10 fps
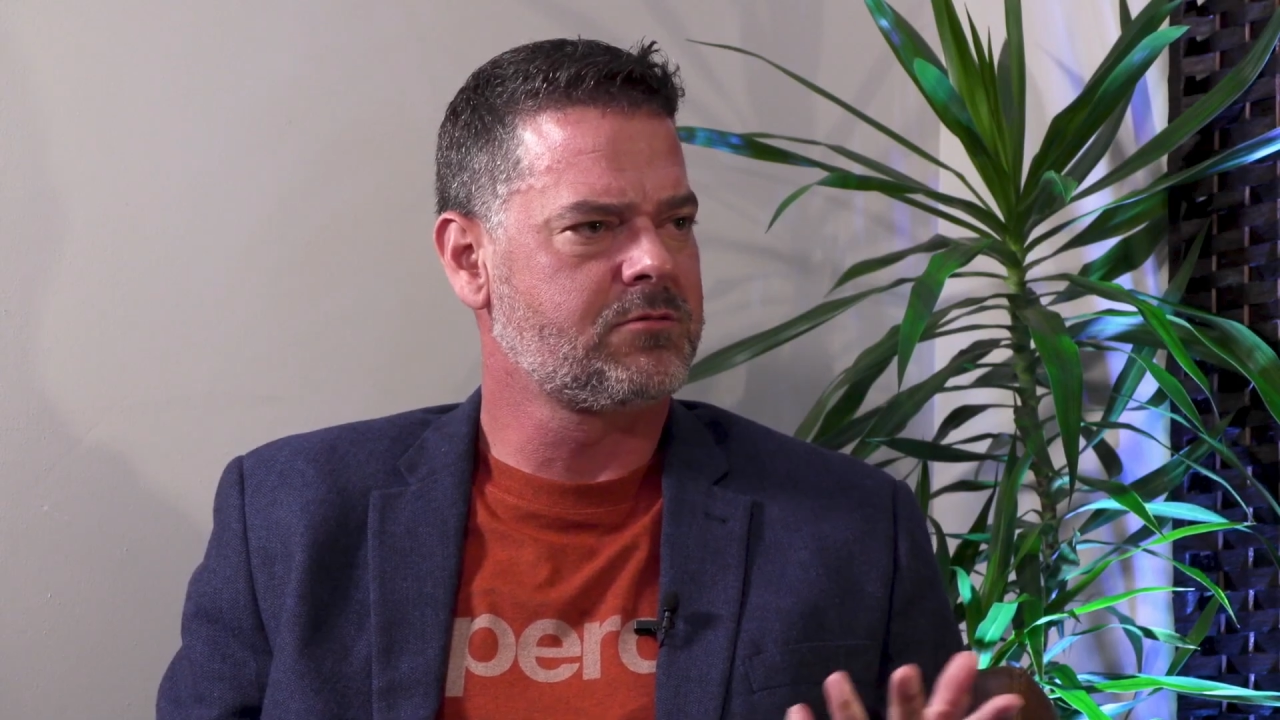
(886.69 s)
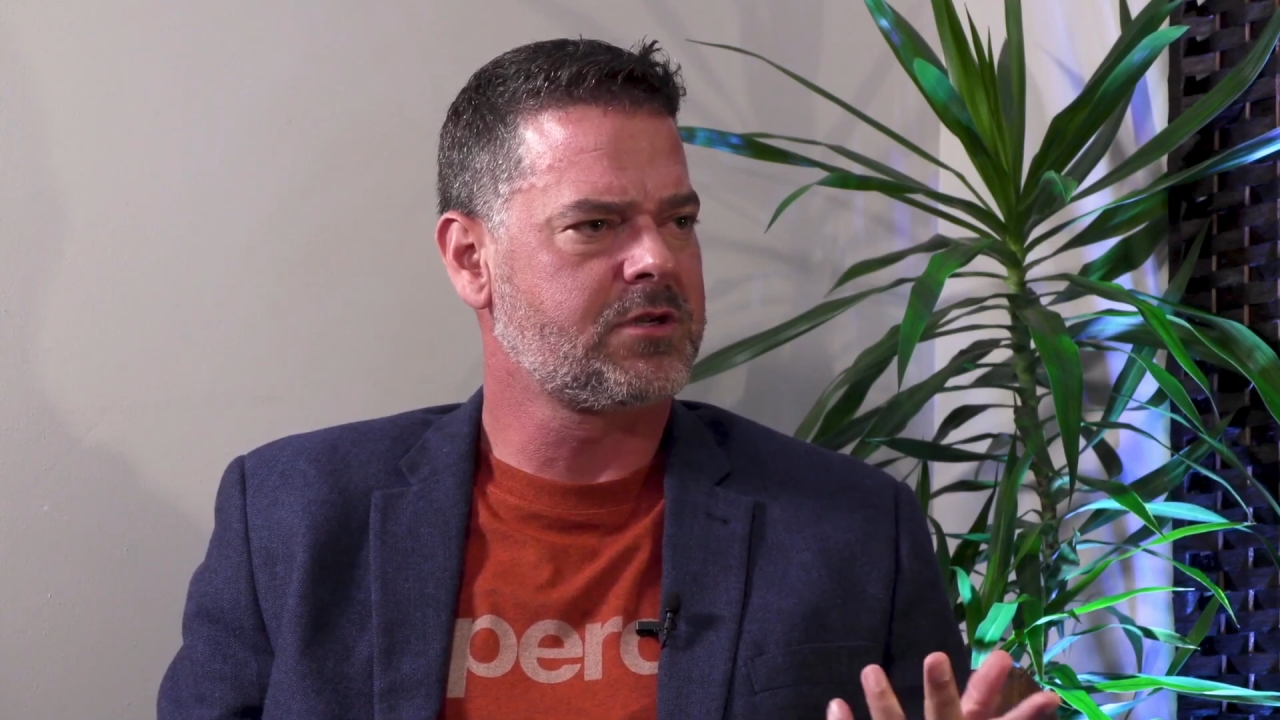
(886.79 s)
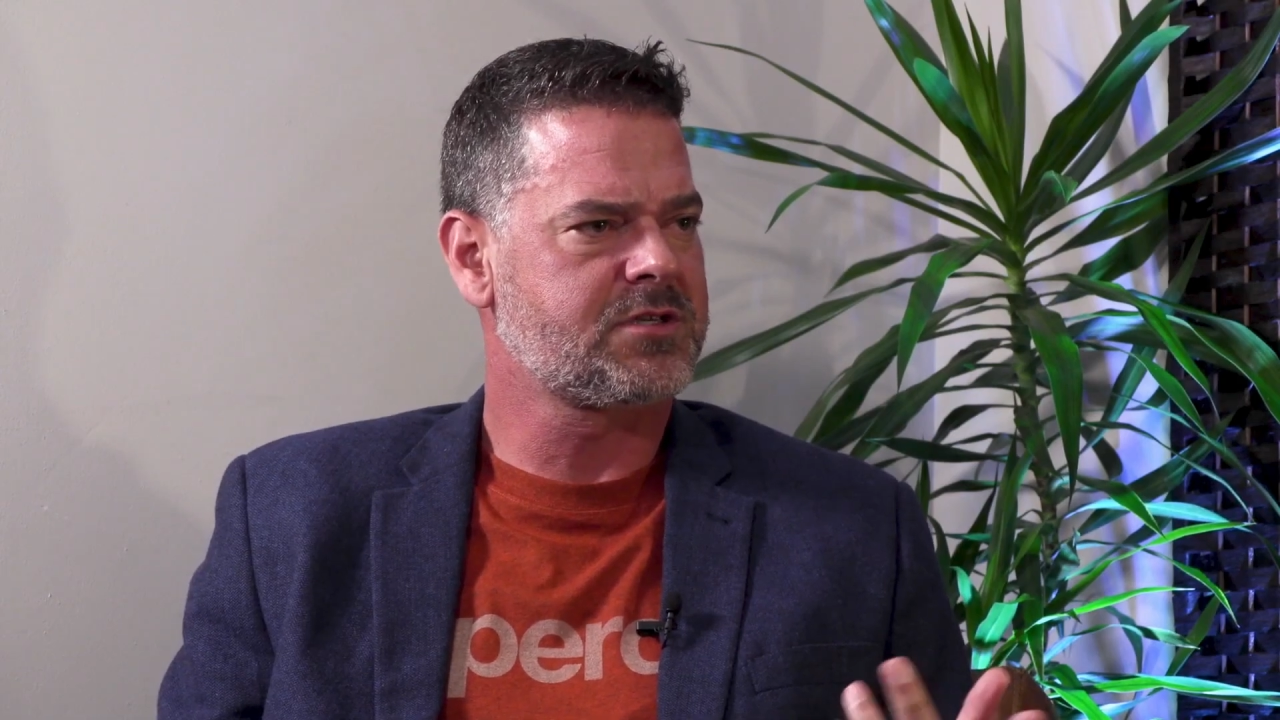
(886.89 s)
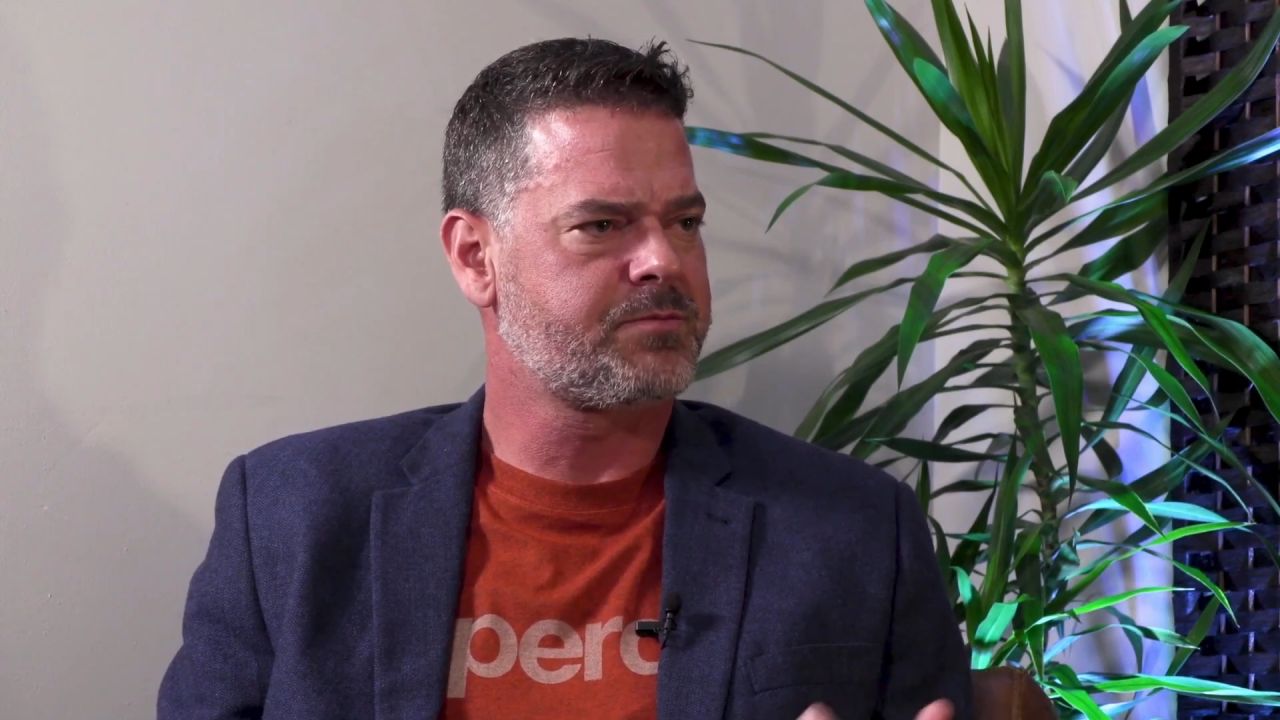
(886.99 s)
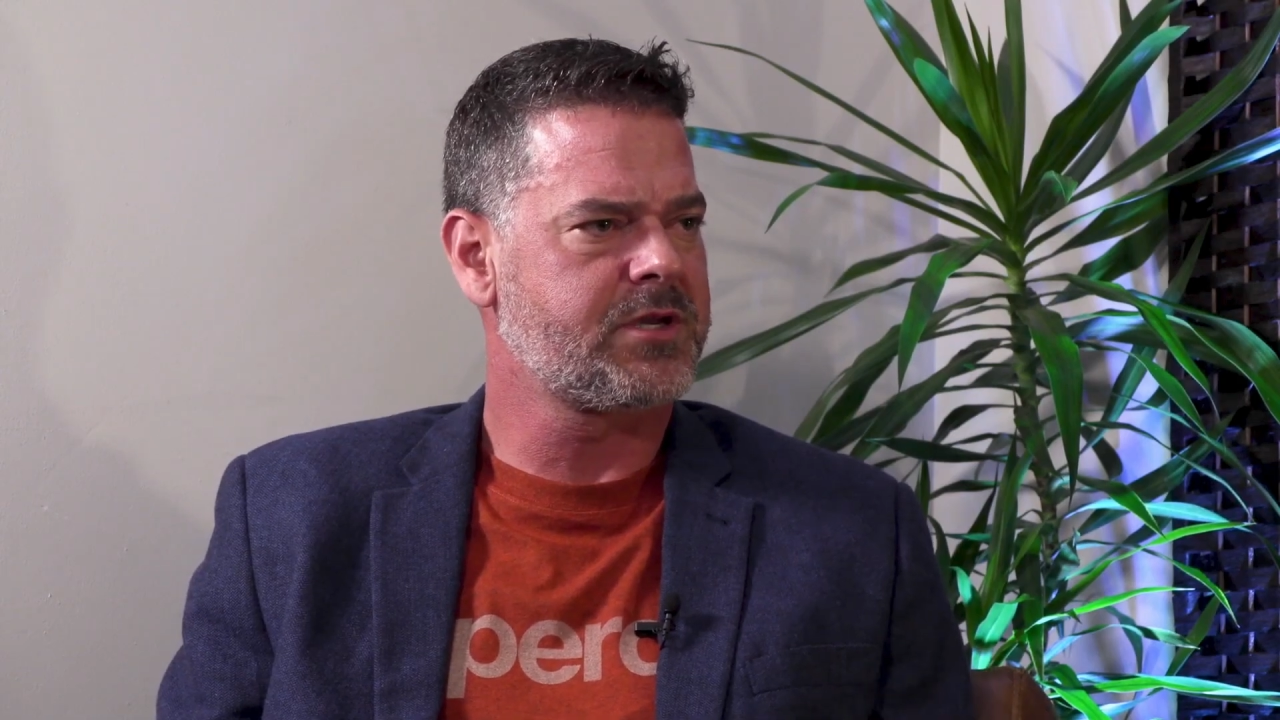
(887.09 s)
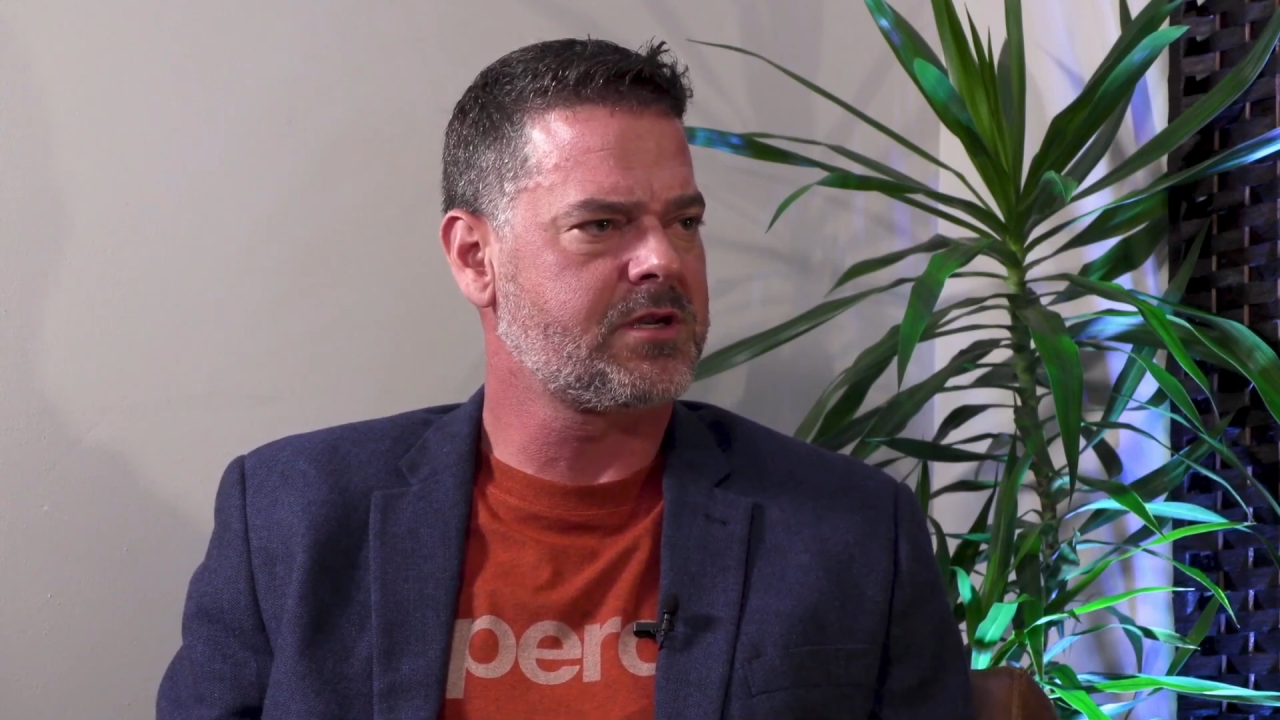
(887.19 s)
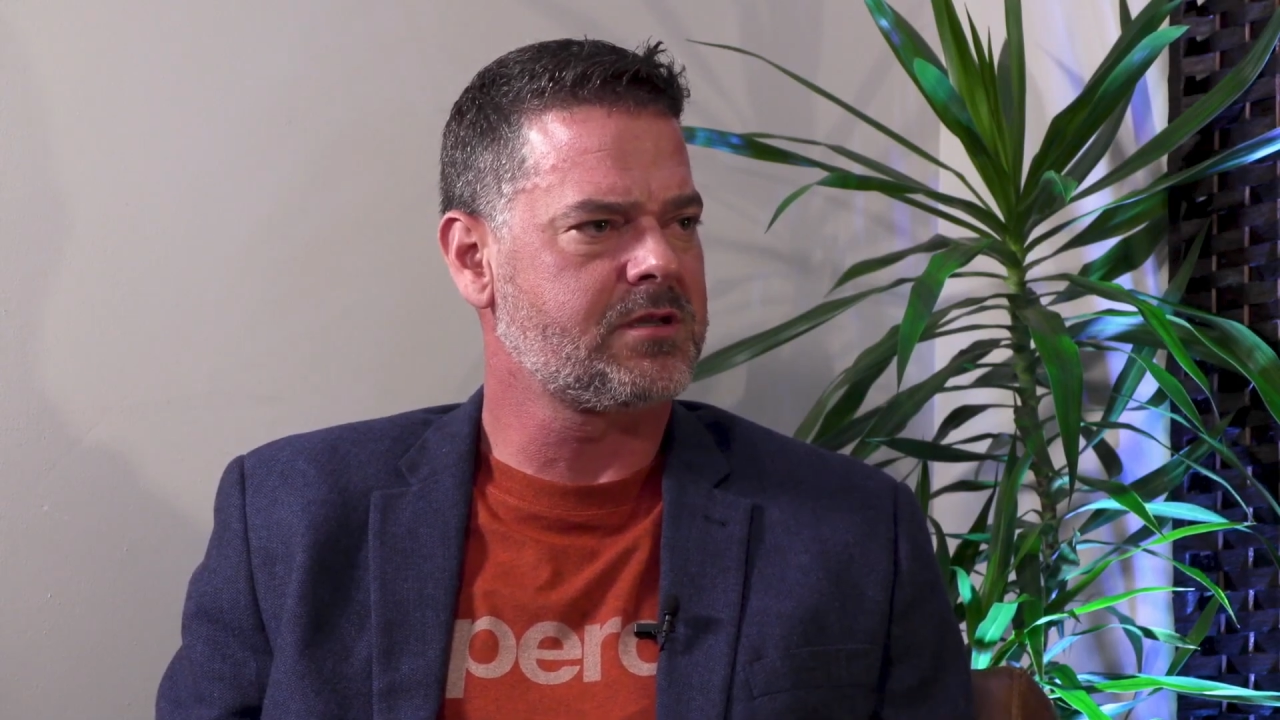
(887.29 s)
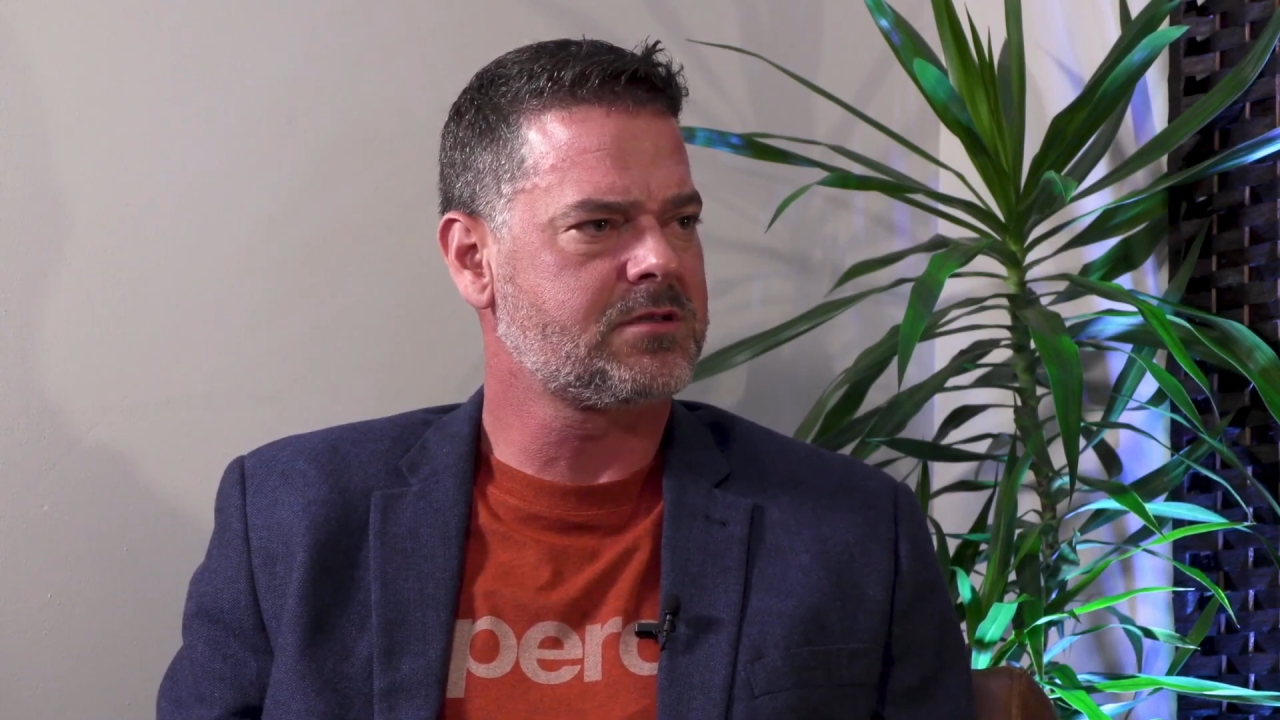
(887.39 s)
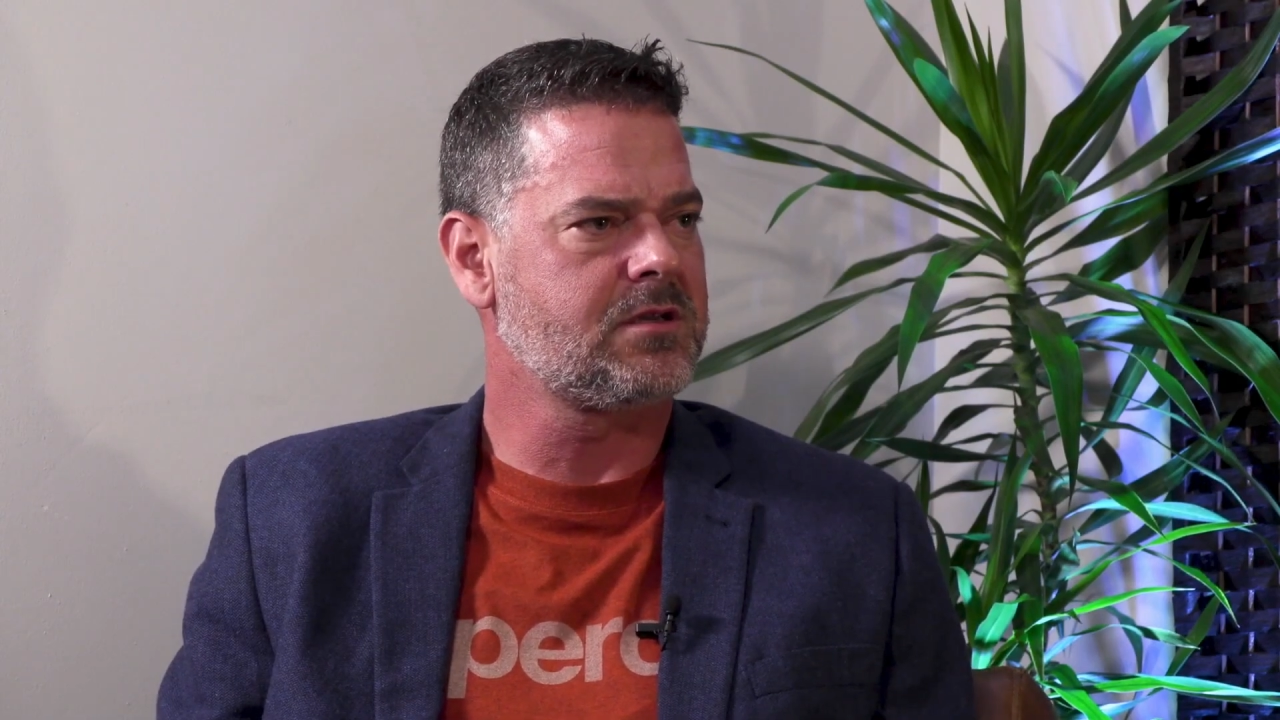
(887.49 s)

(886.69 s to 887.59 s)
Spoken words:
would experience